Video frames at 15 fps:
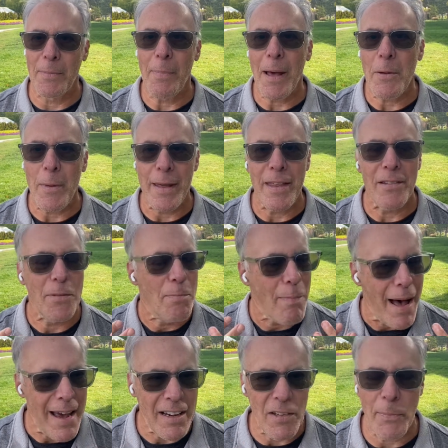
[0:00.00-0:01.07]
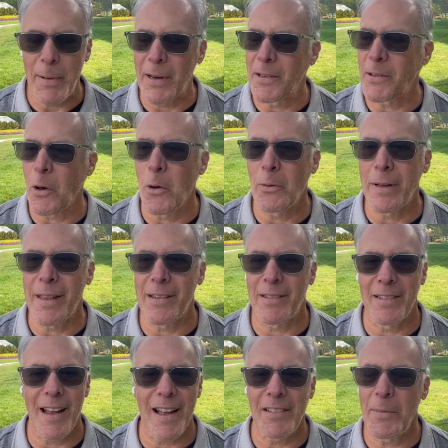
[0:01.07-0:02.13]
And by the way, this is my experience only. This
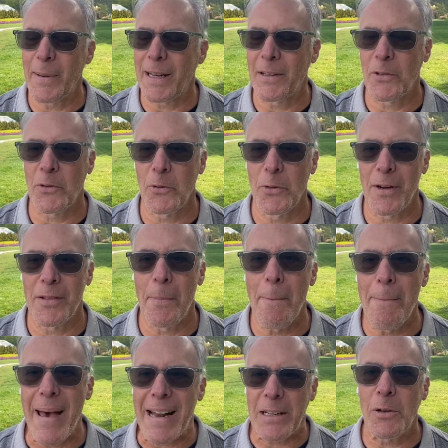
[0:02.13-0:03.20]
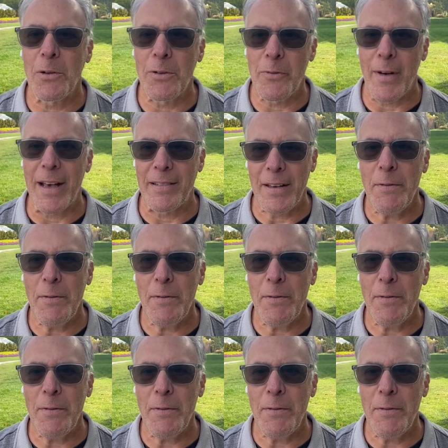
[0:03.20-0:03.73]
is not to be construed as medical advice.